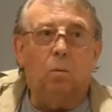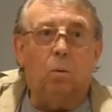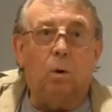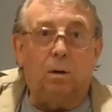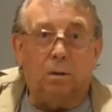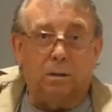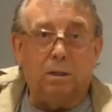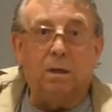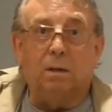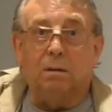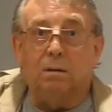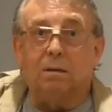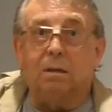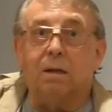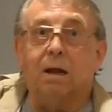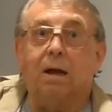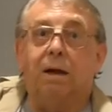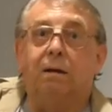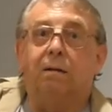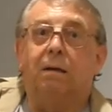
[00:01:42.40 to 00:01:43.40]
what
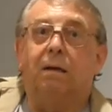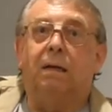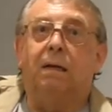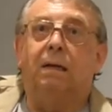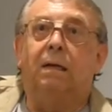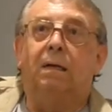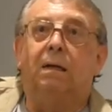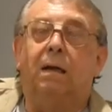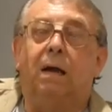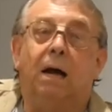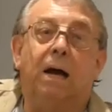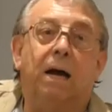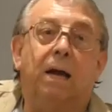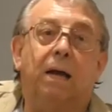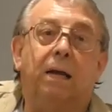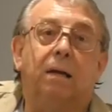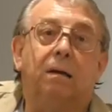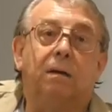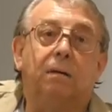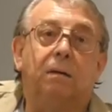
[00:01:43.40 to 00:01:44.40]

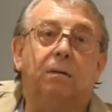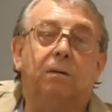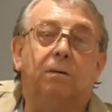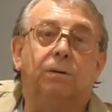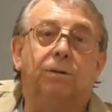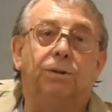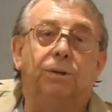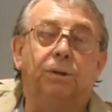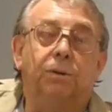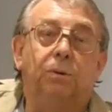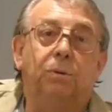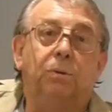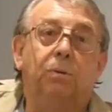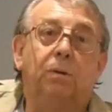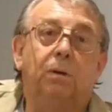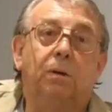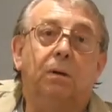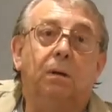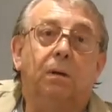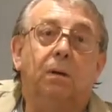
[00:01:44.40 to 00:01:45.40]
I
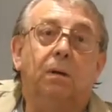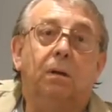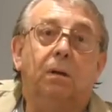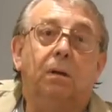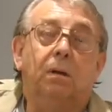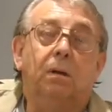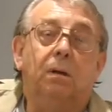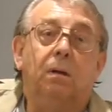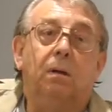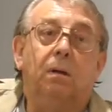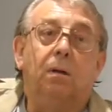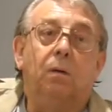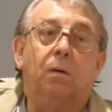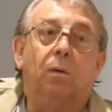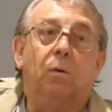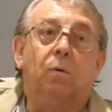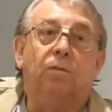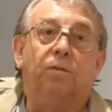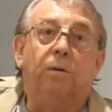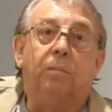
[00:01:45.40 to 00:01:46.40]
do
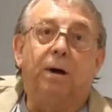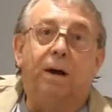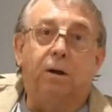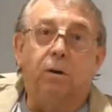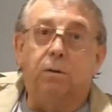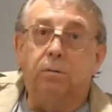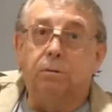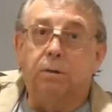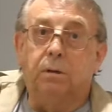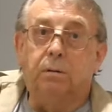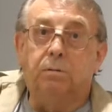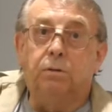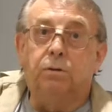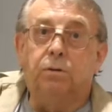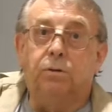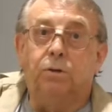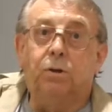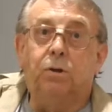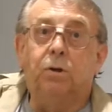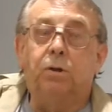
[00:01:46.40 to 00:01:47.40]
for my own
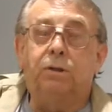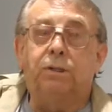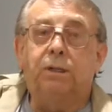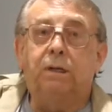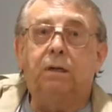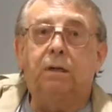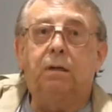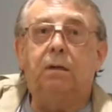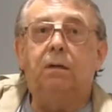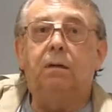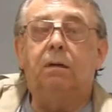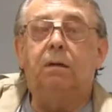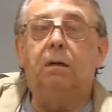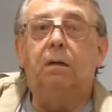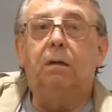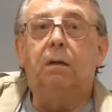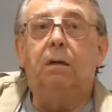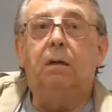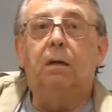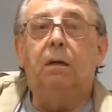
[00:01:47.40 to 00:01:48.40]
daughter
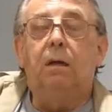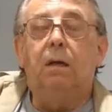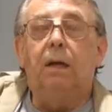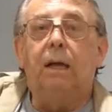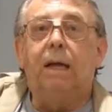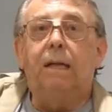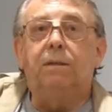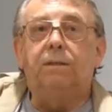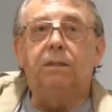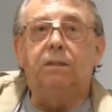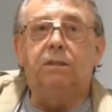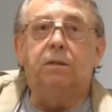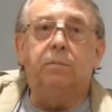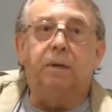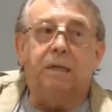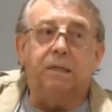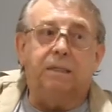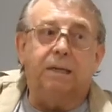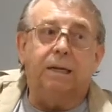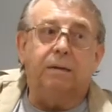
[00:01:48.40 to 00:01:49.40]
and to
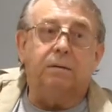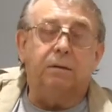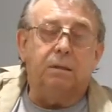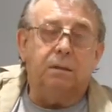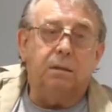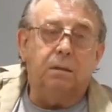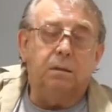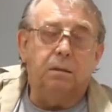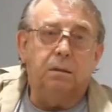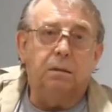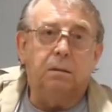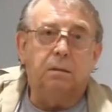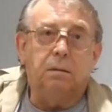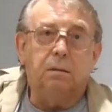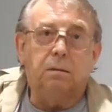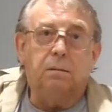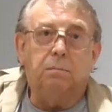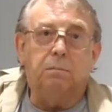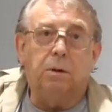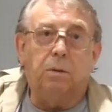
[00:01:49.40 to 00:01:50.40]
some extent
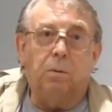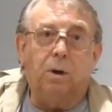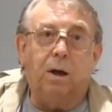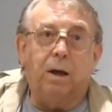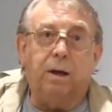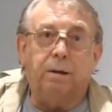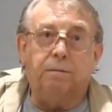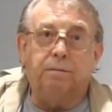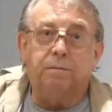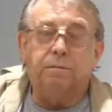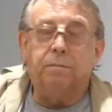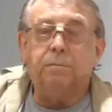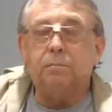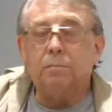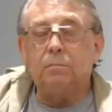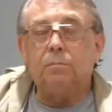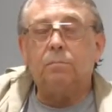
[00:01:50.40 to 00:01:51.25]
my wife.